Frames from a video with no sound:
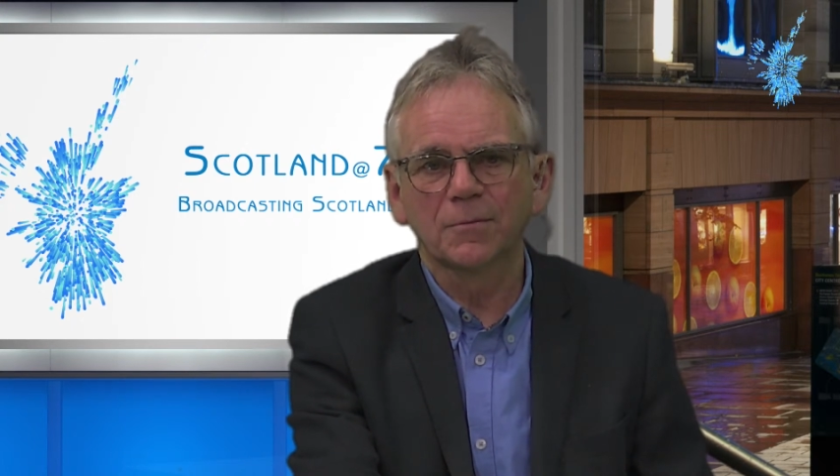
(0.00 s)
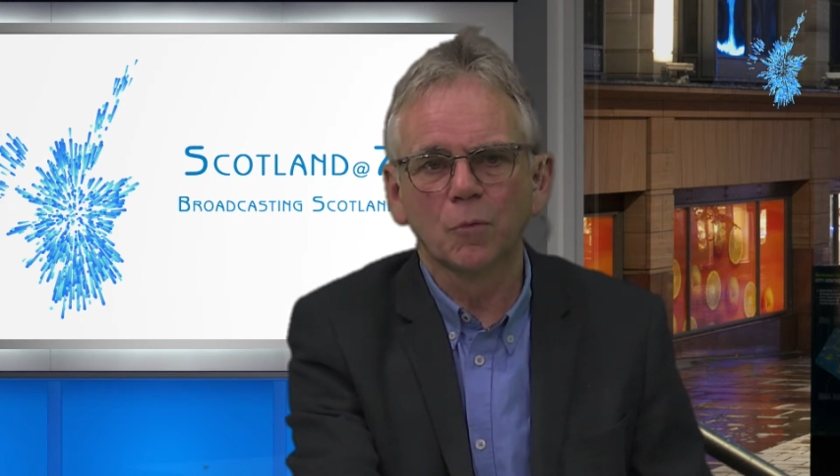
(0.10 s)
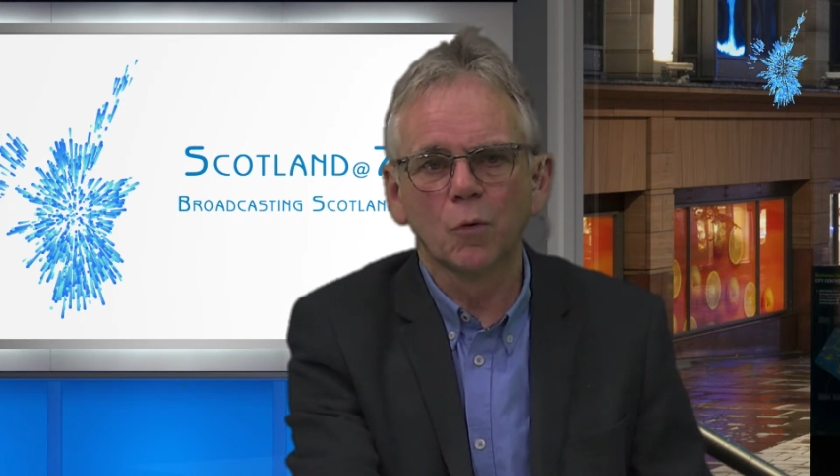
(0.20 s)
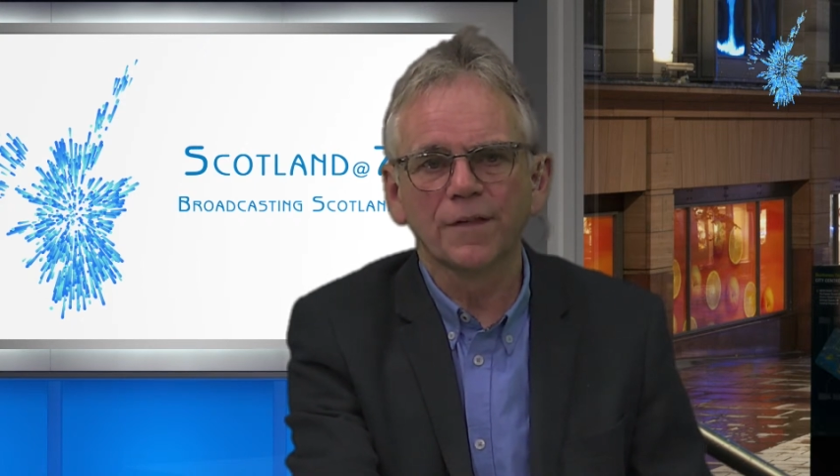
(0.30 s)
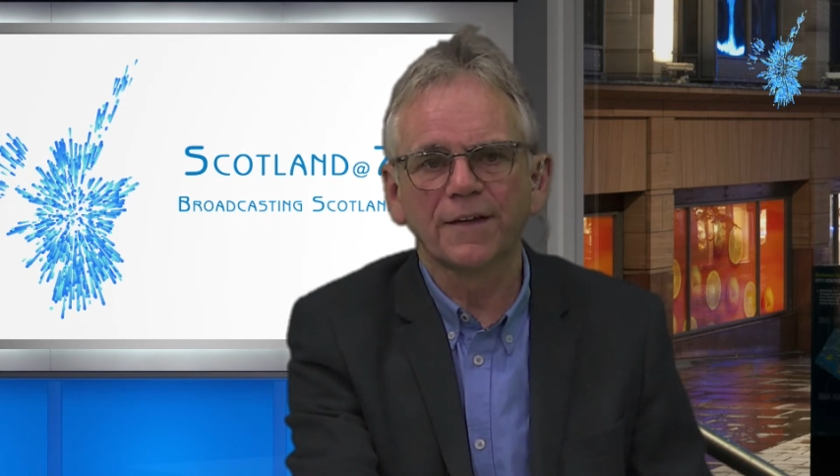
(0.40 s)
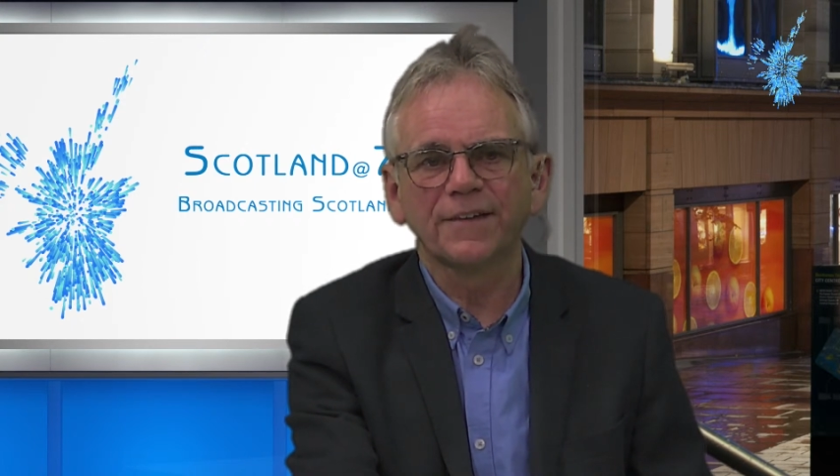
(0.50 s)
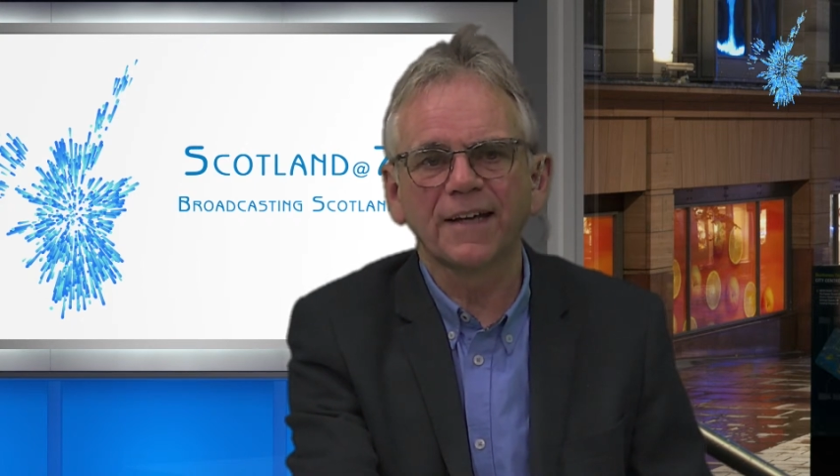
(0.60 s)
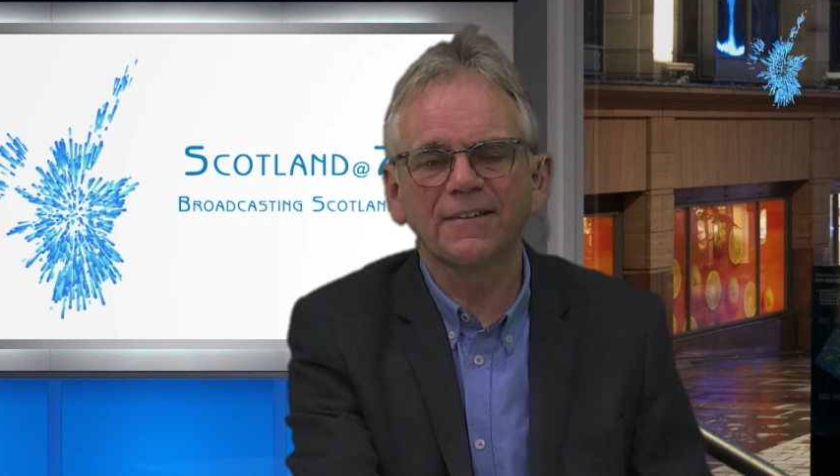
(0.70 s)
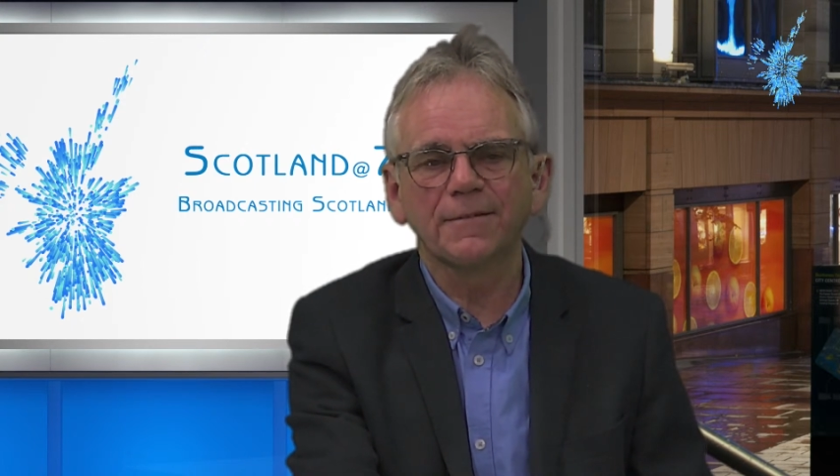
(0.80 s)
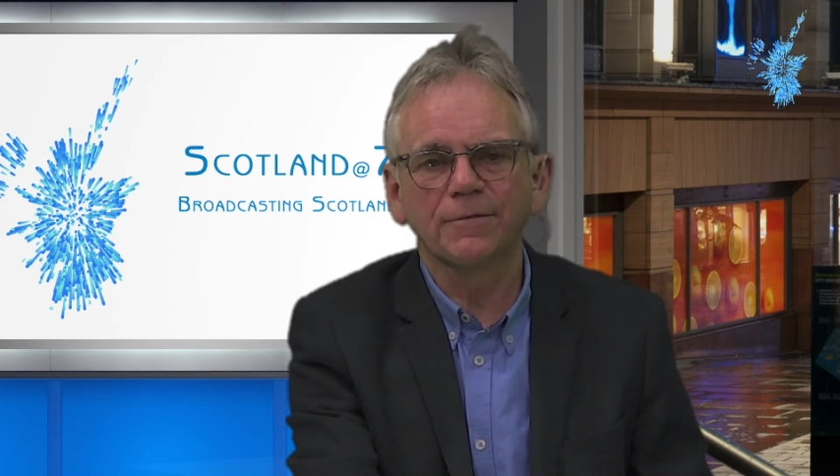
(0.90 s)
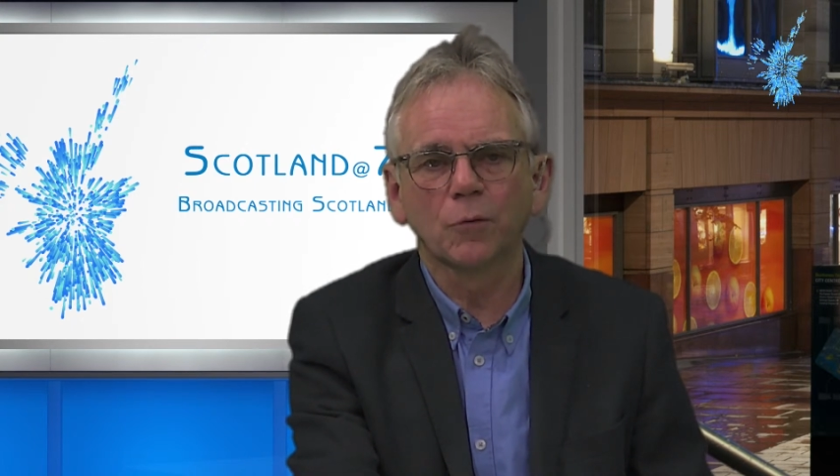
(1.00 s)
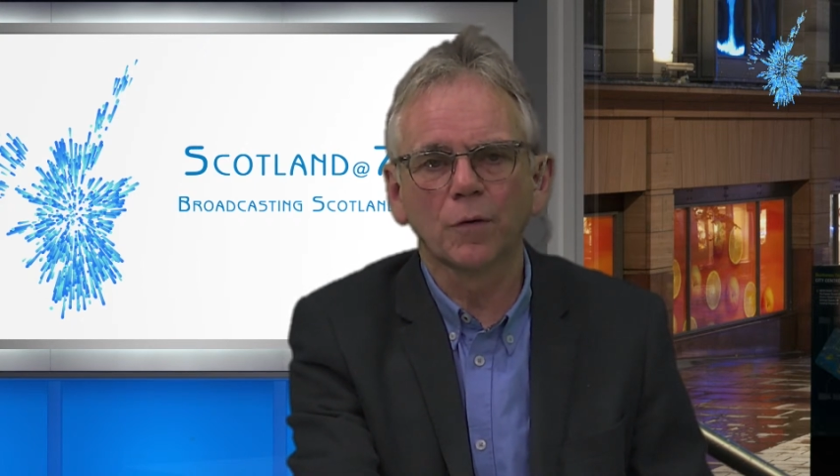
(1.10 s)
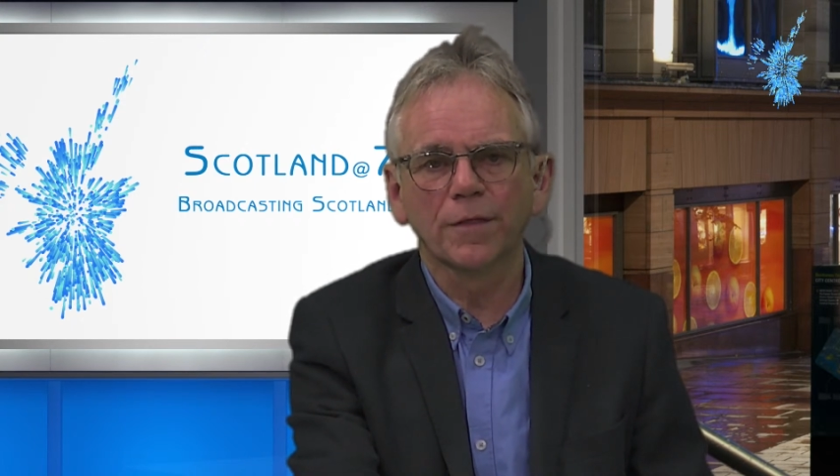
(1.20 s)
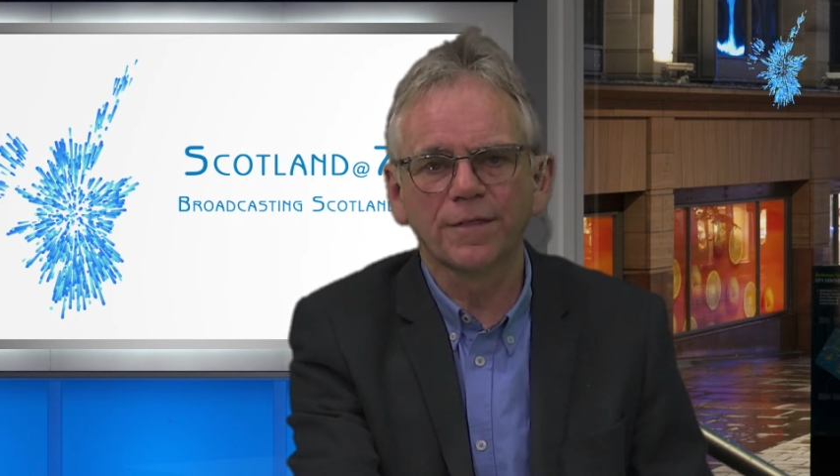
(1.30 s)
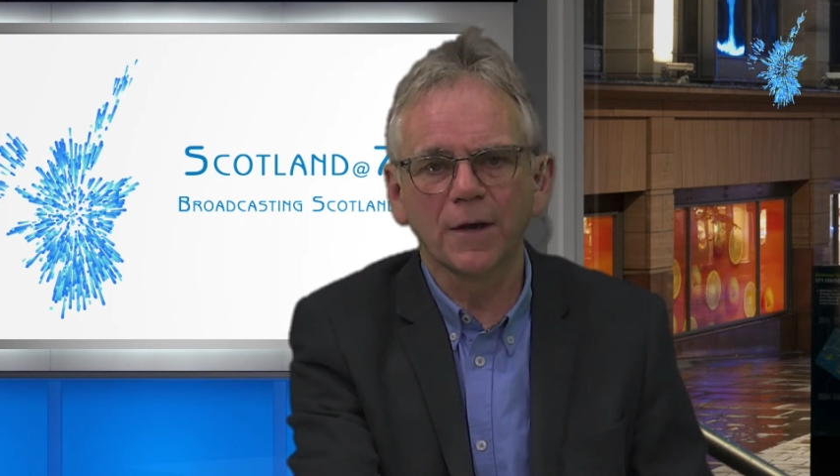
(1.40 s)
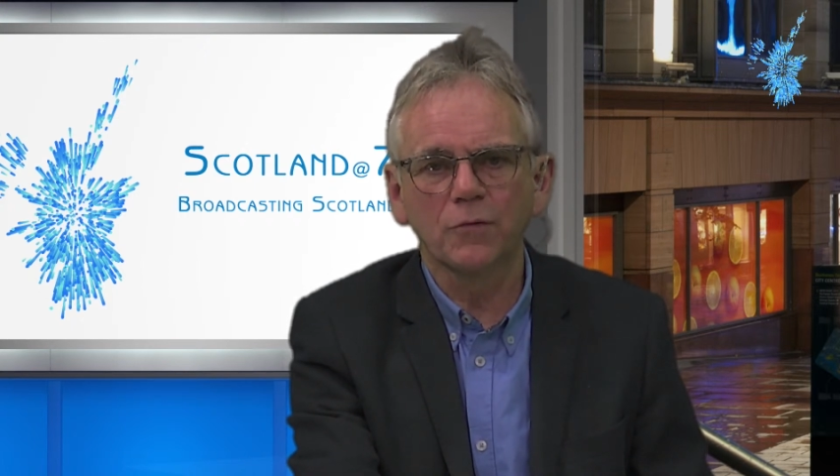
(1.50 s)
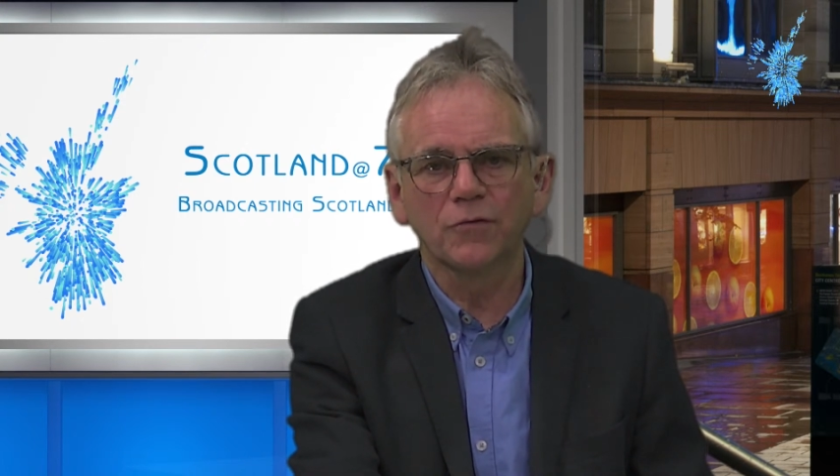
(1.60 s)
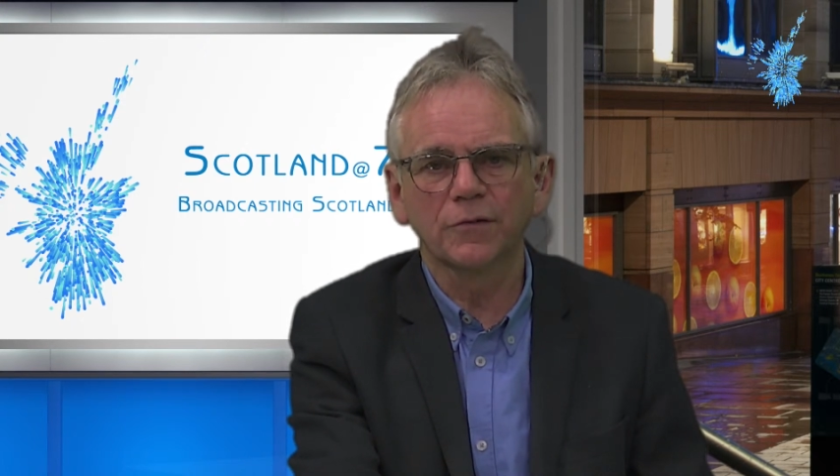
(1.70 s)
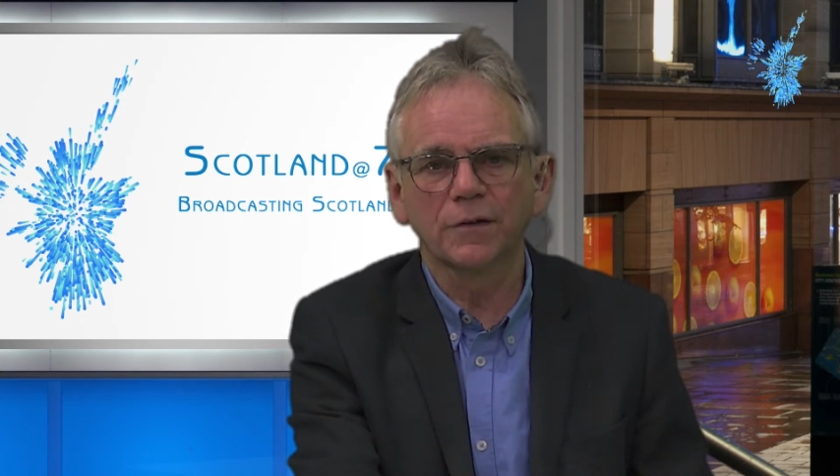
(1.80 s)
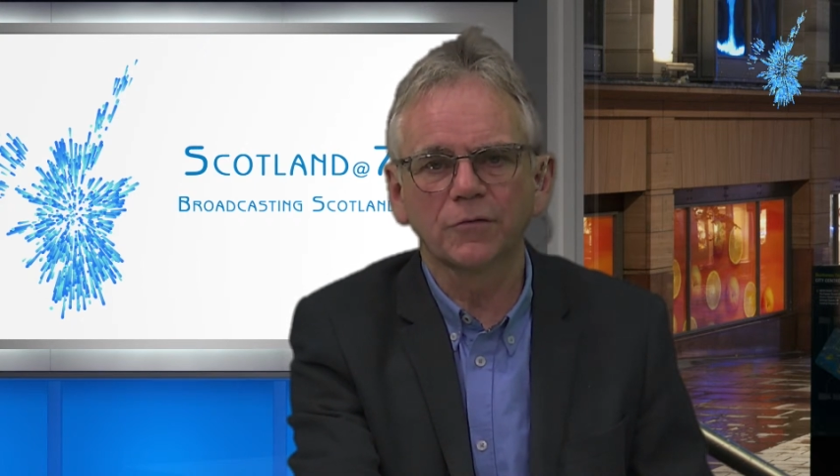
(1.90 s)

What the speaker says: more than 94,000